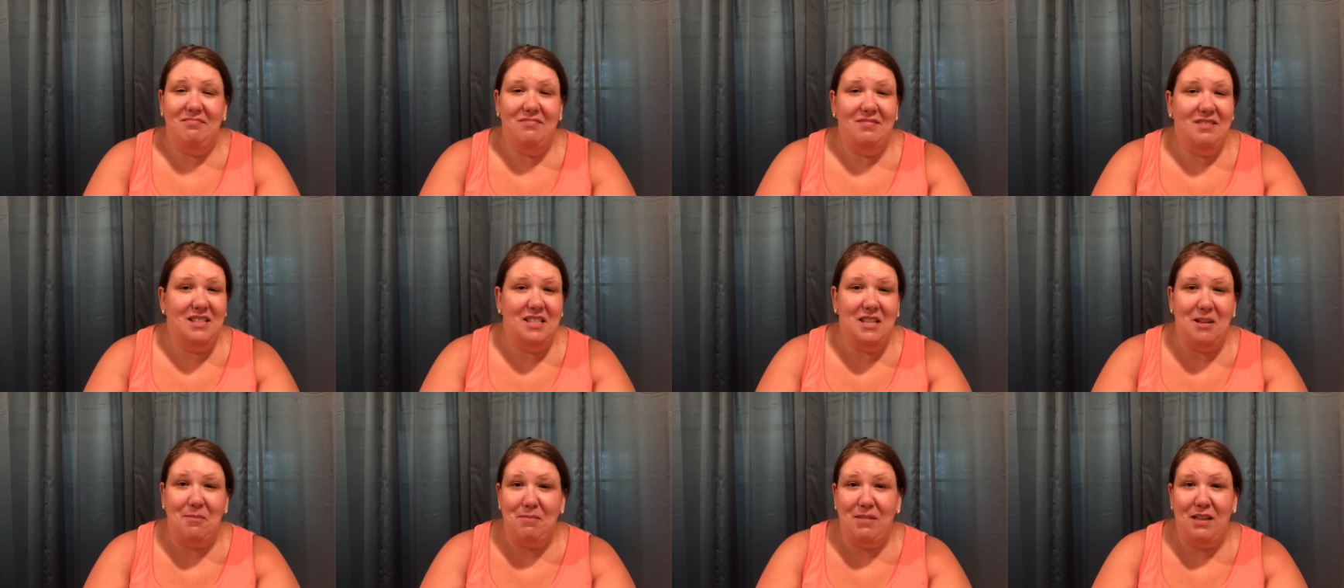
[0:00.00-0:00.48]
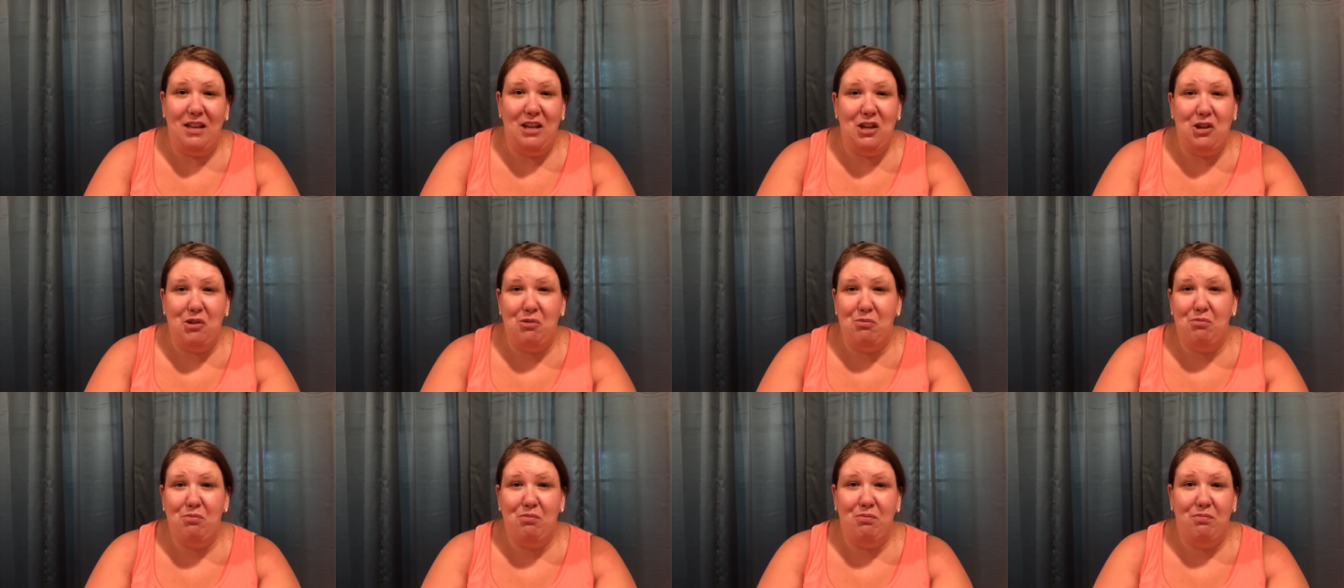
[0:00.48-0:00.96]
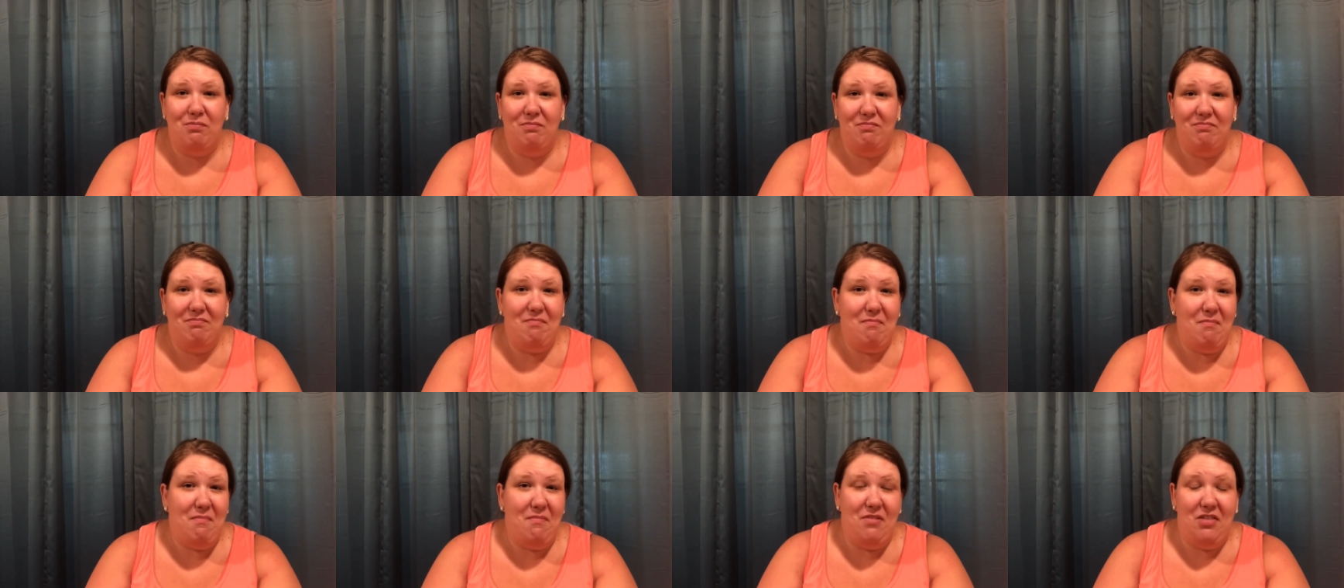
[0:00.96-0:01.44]
something you
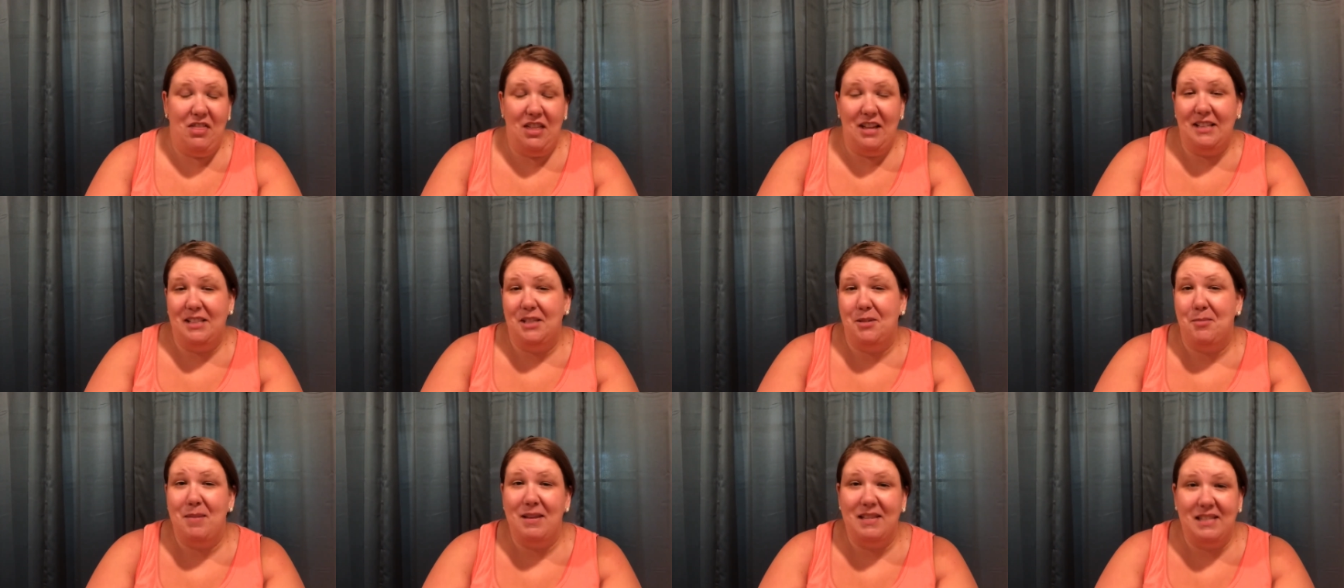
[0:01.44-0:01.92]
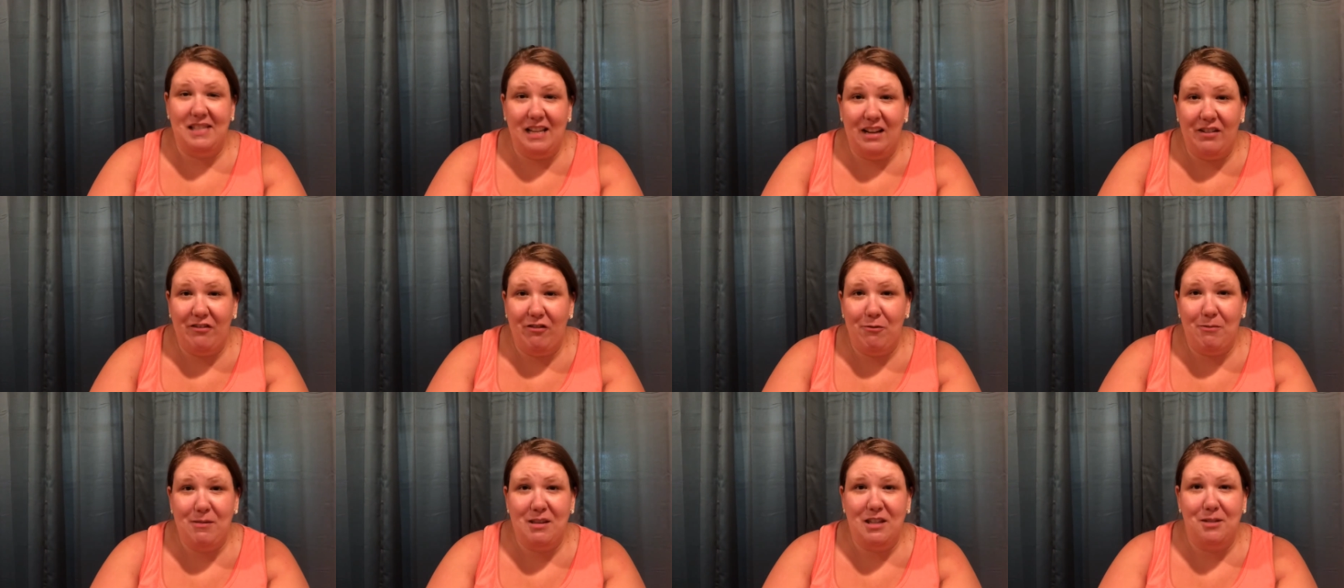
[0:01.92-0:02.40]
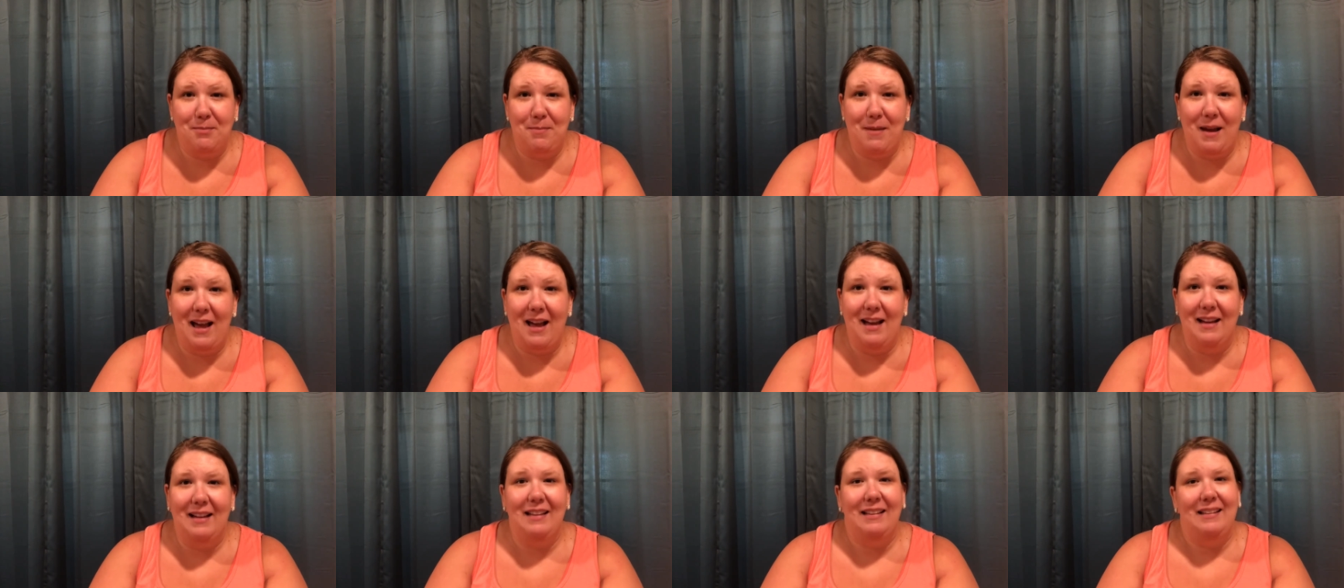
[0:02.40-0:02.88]
think's missing from this
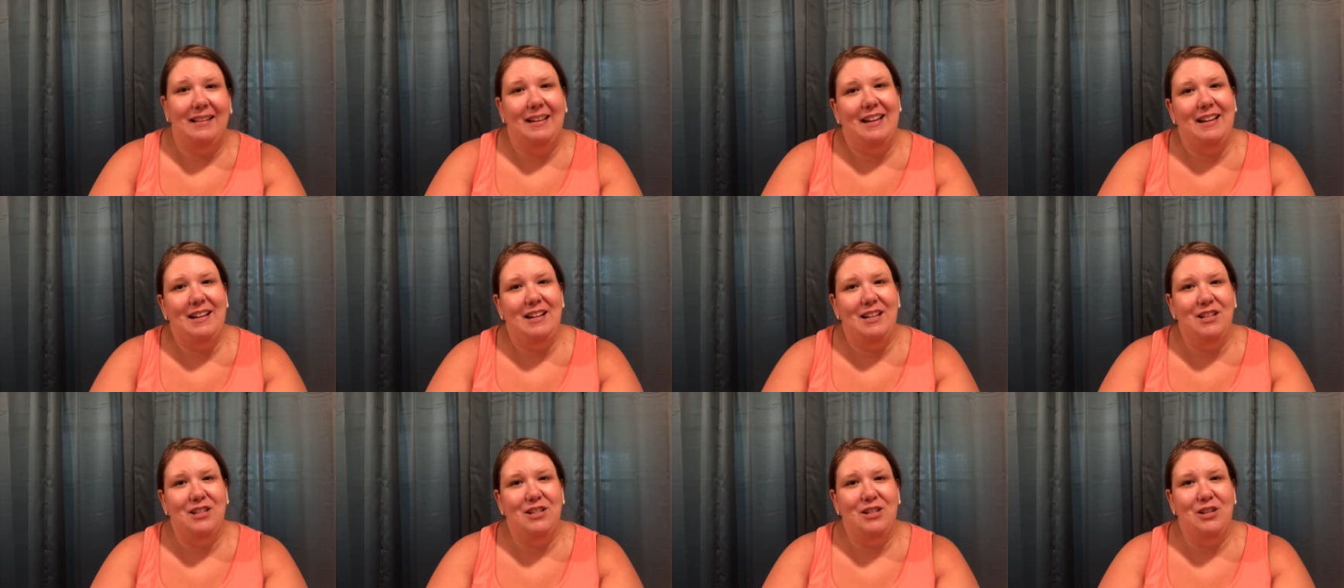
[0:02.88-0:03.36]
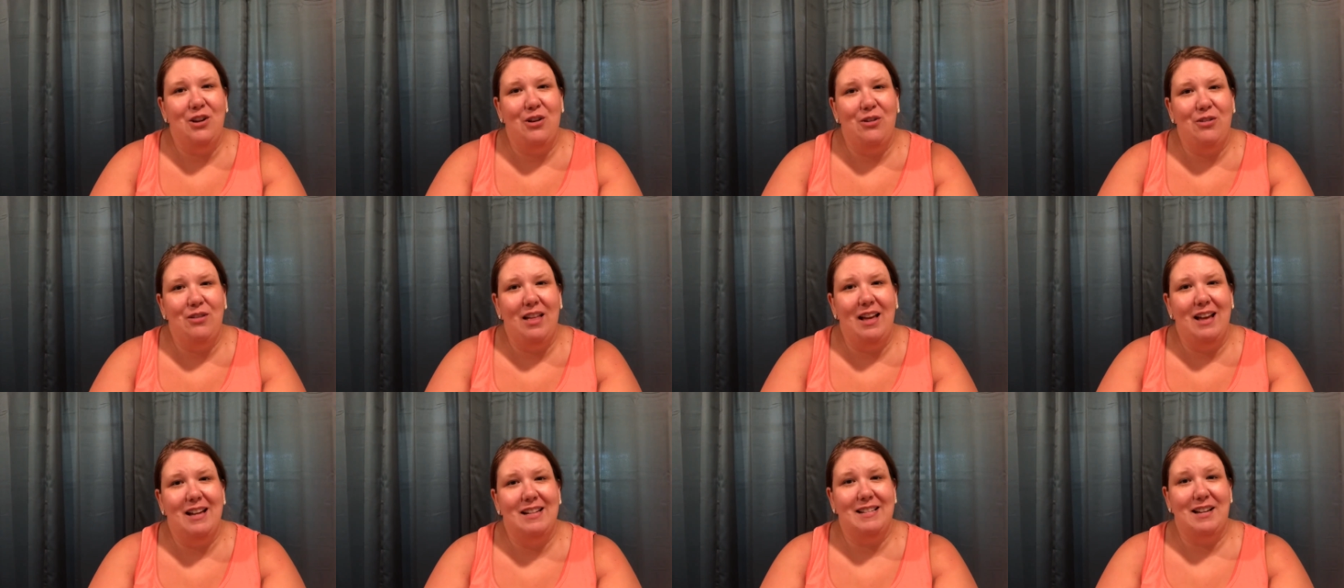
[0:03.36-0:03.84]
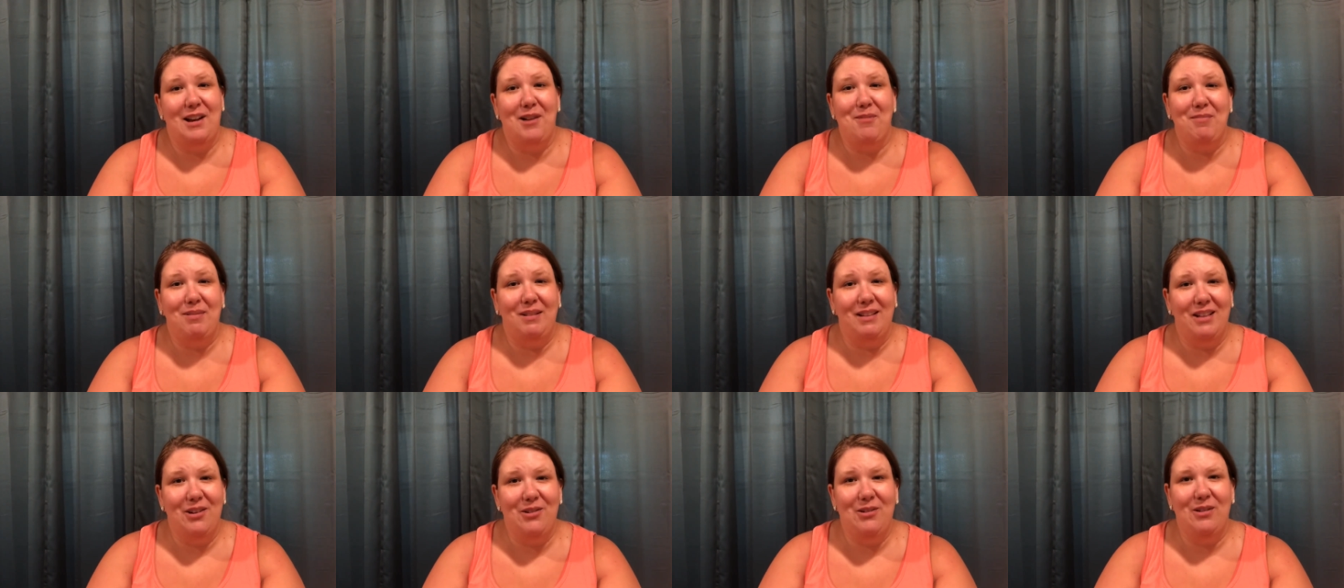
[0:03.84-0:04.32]
bag, let us know that down
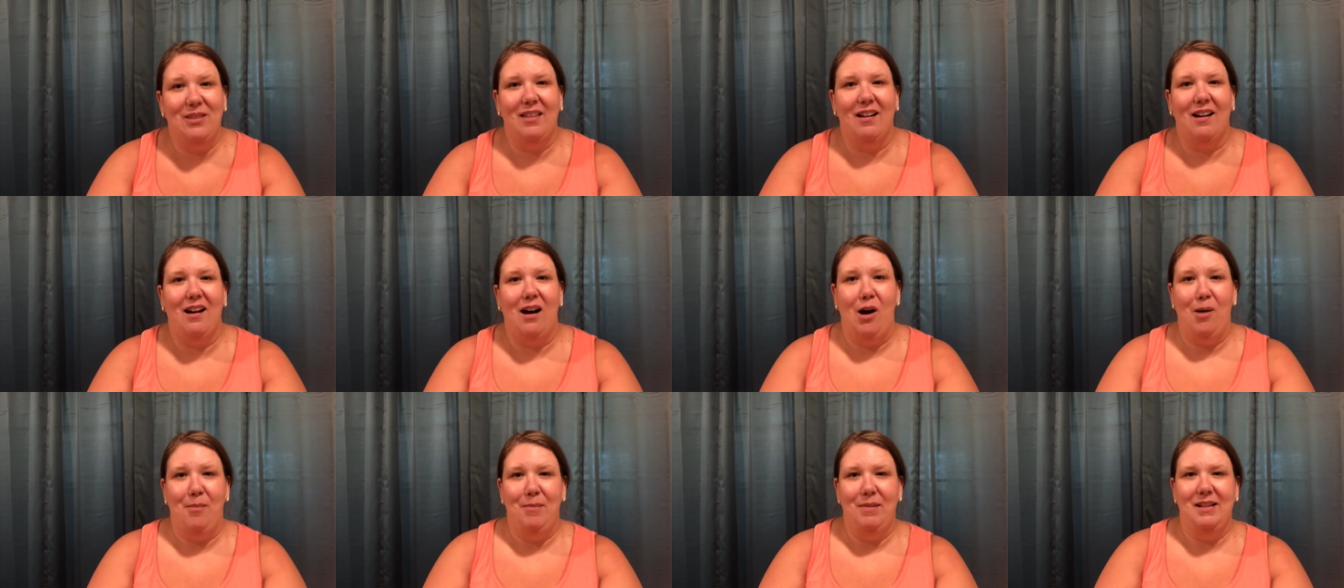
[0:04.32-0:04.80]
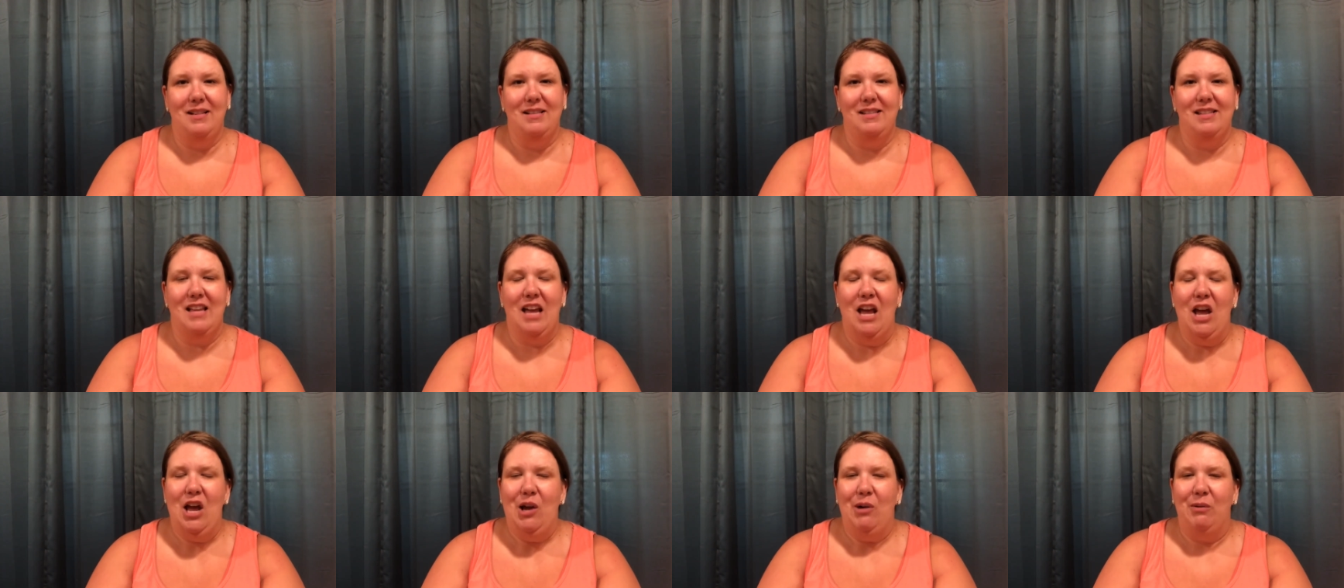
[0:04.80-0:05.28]
below in the comments.